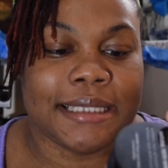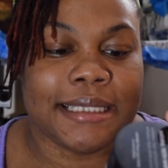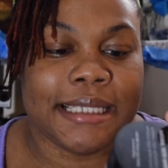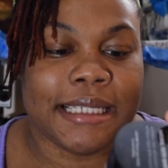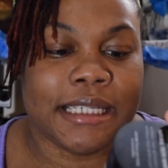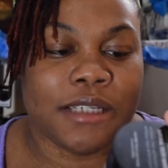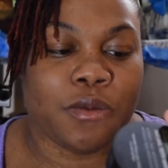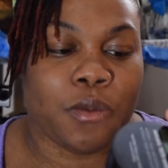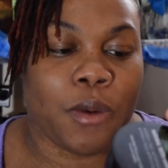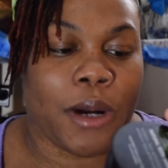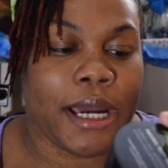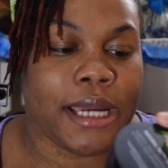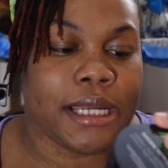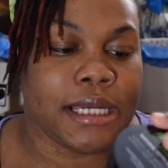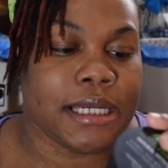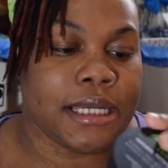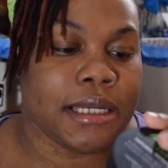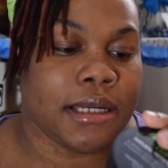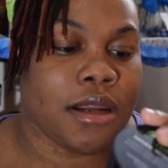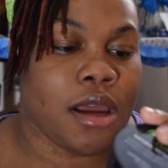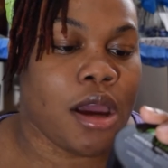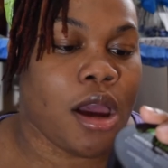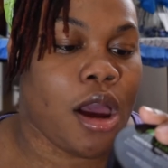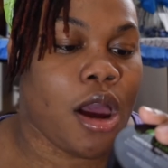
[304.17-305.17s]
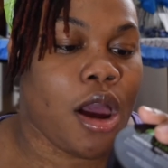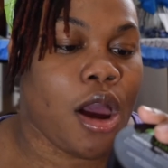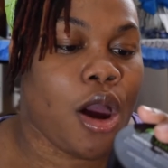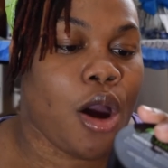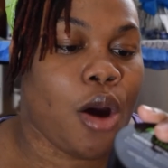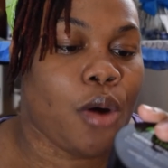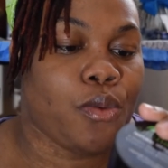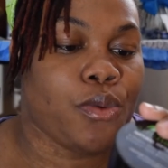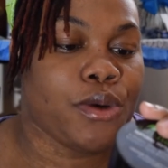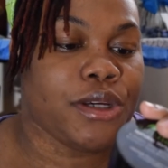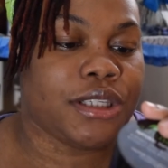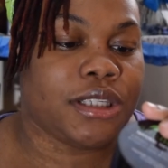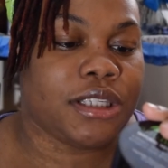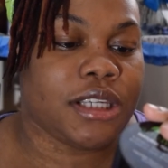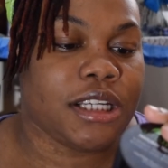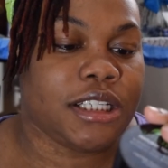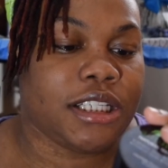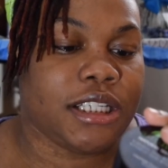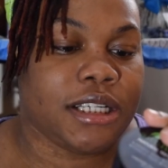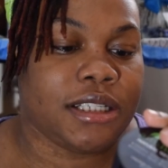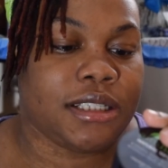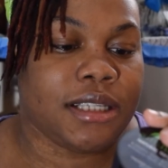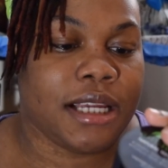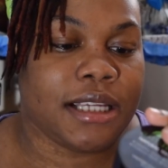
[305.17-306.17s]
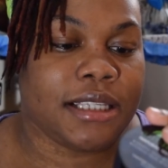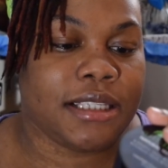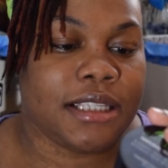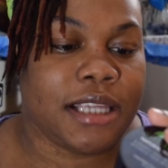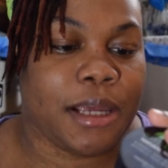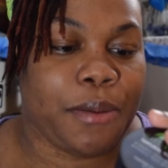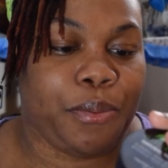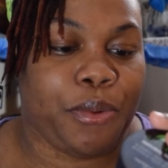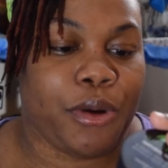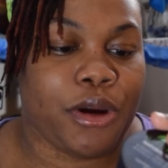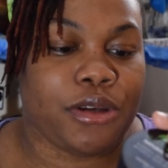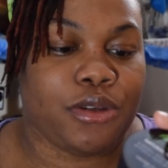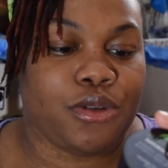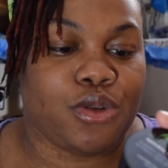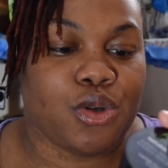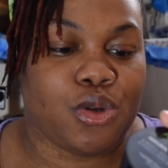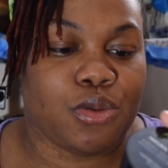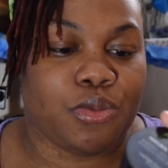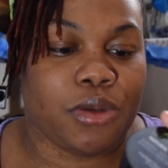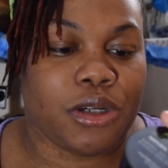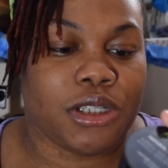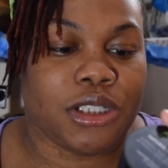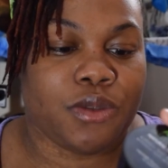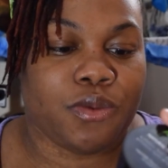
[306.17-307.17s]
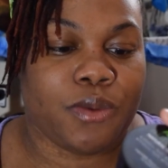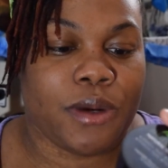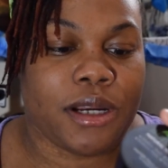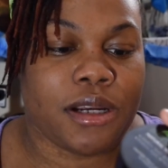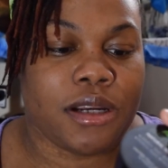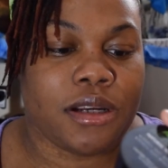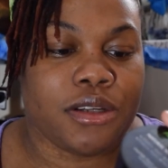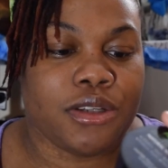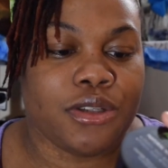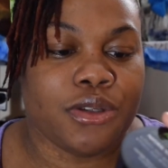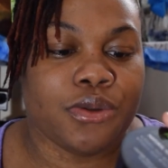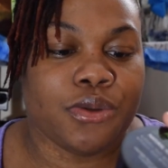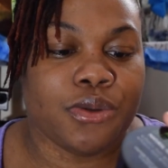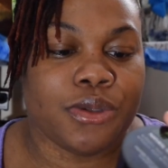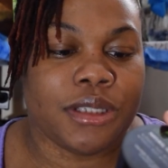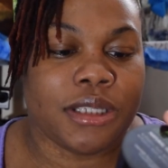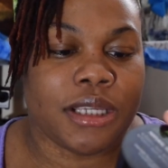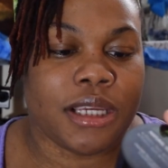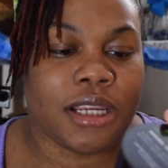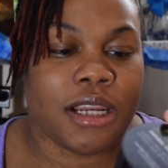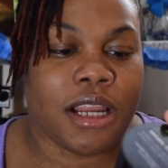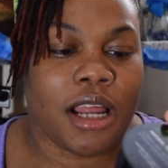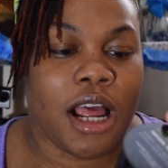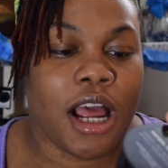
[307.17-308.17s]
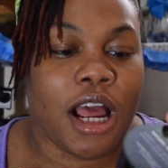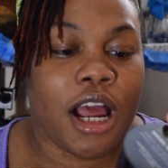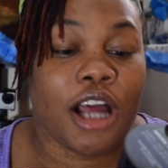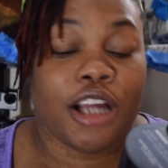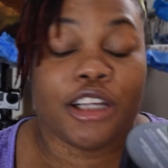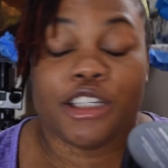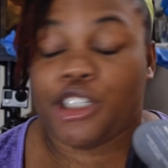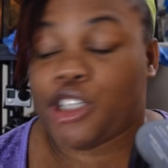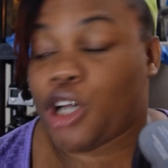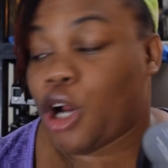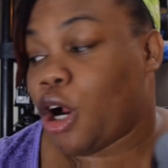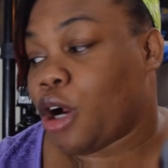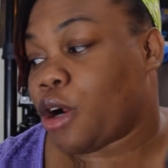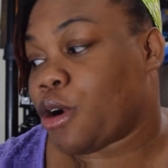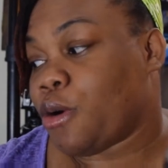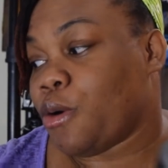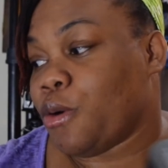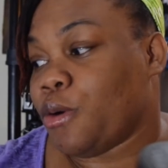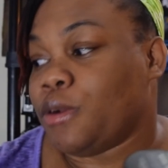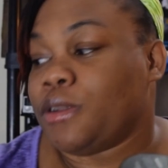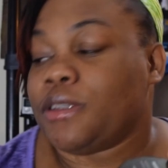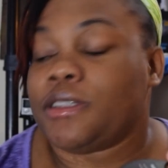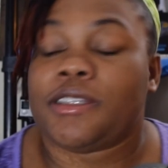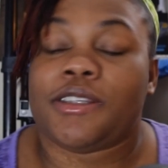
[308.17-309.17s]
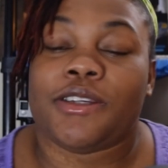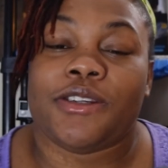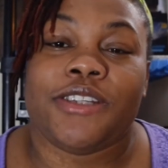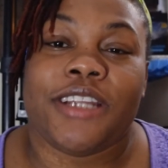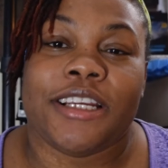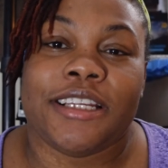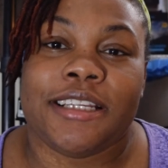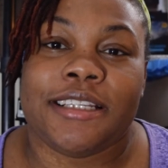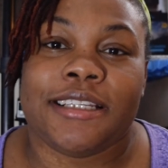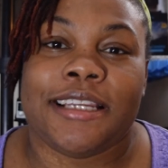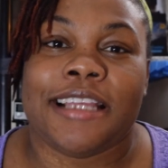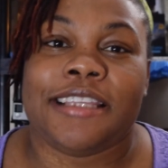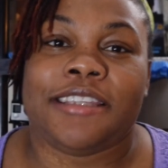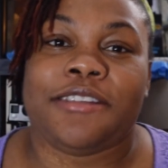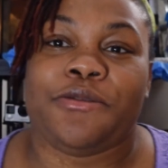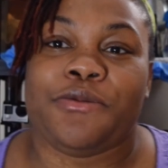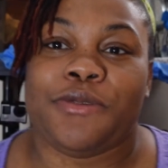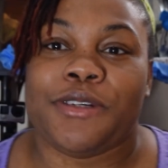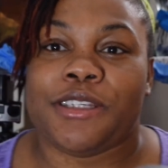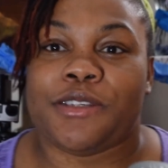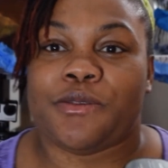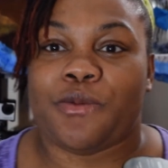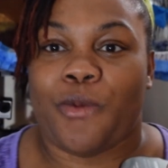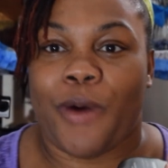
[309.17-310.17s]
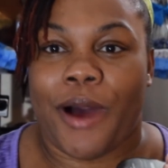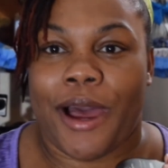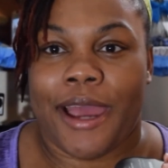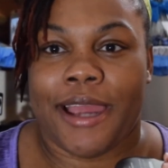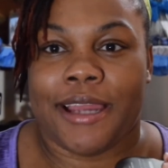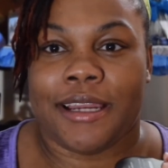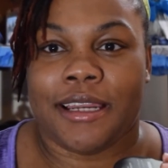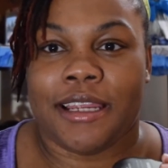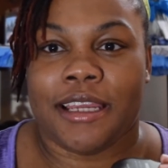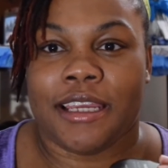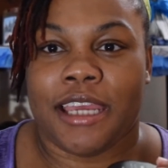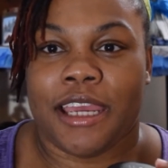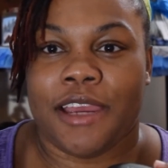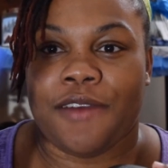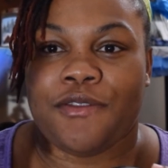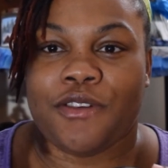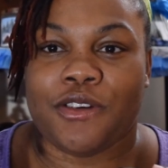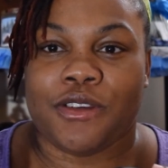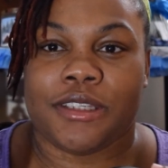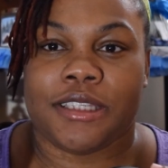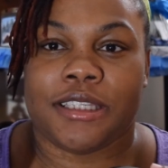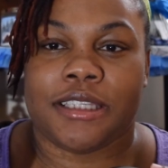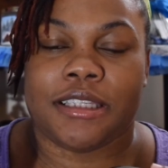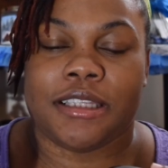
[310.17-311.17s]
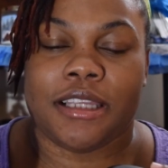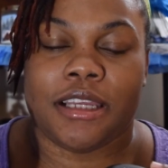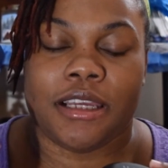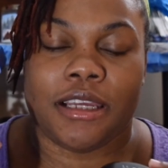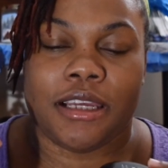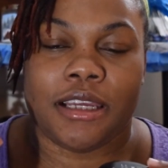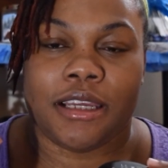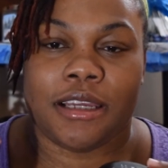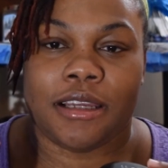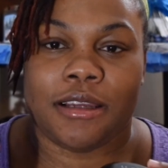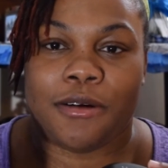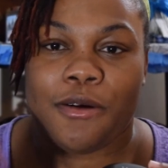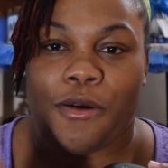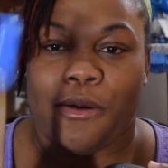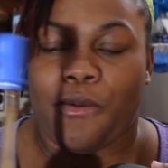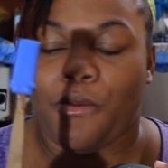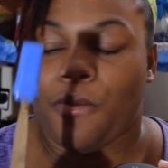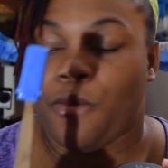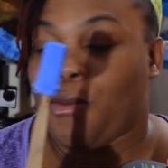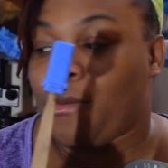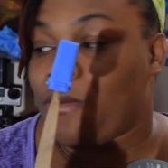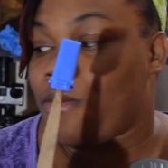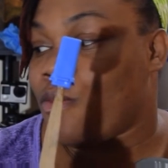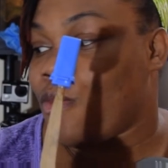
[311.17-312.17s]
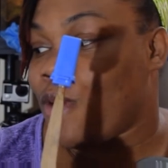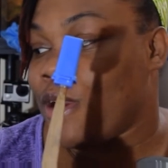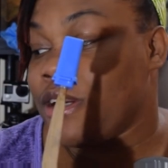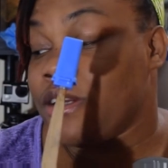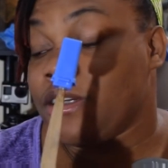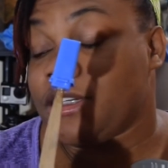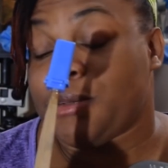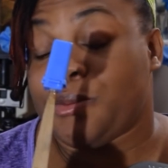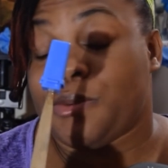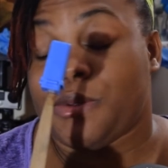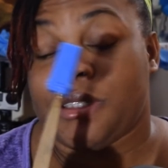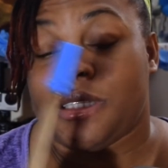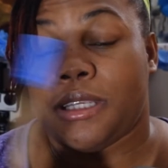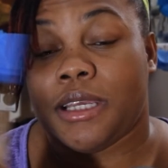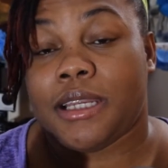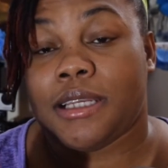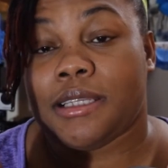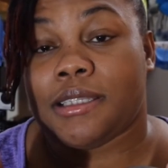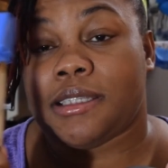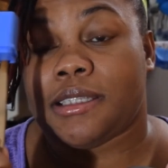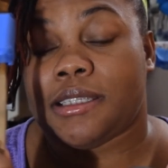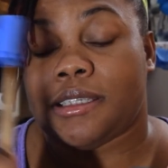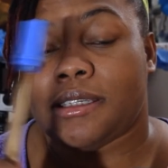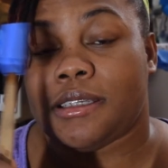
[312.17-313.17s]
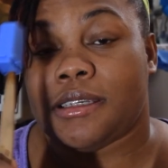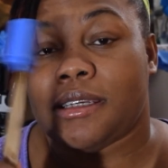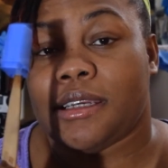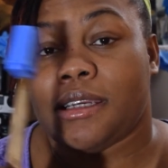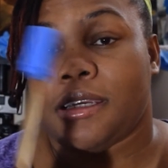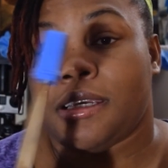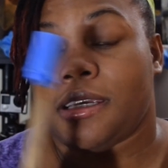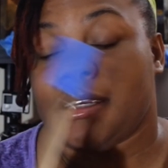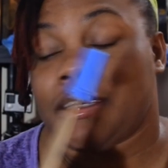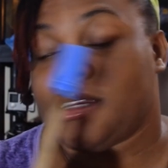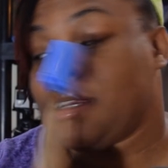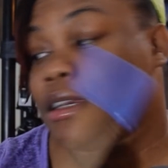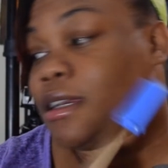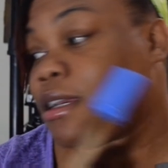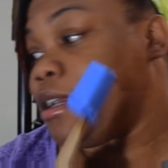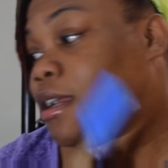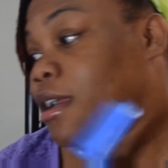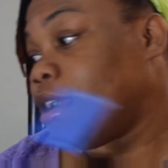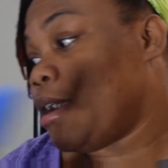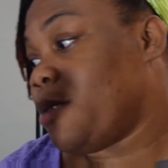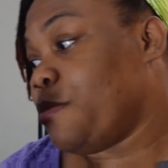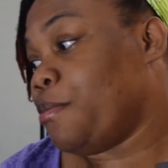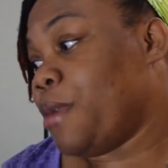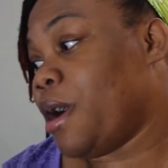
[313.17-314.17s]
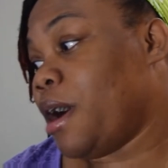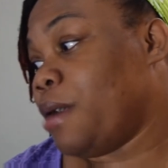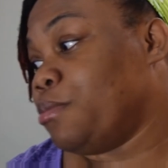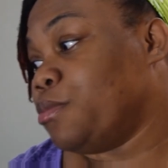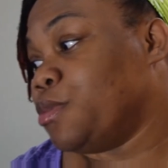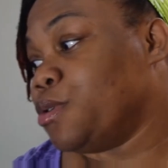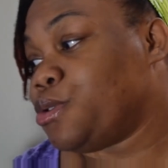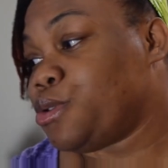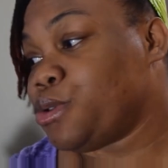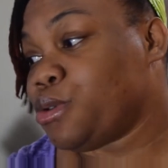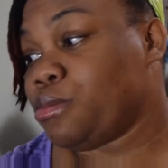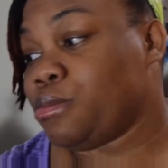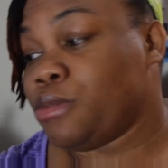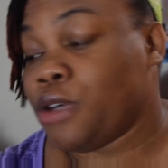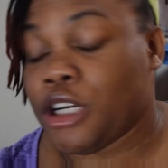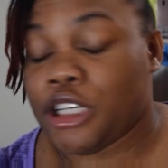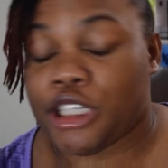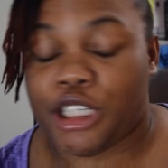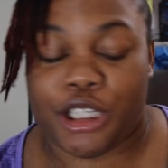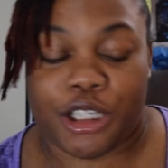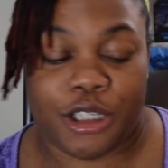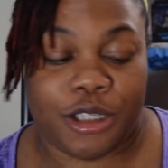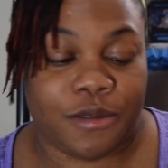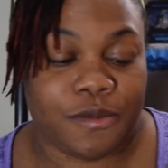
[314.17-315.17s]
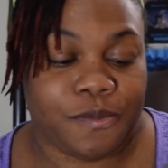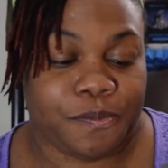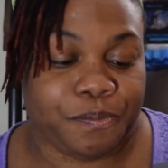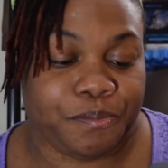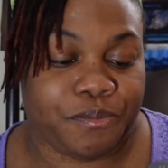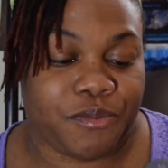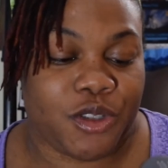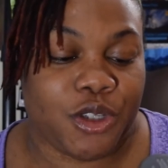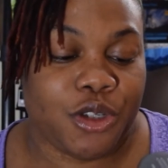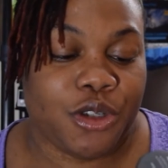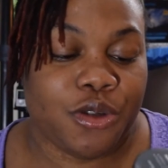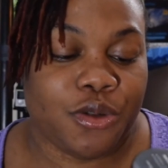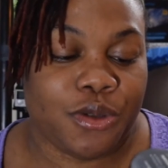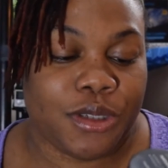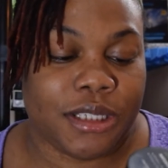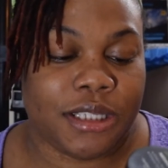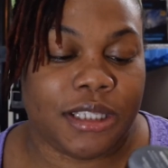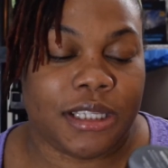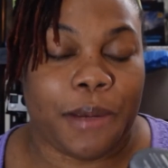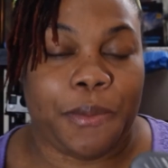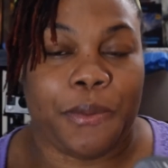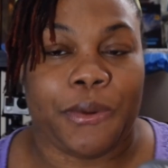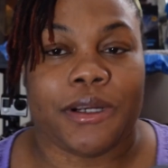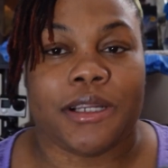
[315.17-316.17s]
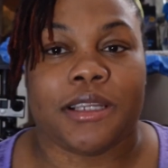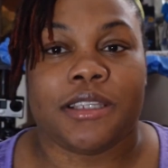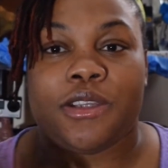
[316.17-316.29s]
teeth whitening. We suggest a separate toothbrush when using charcoal. So that's the reason why they gave us the 100% bamboo toothbrush to use it separately.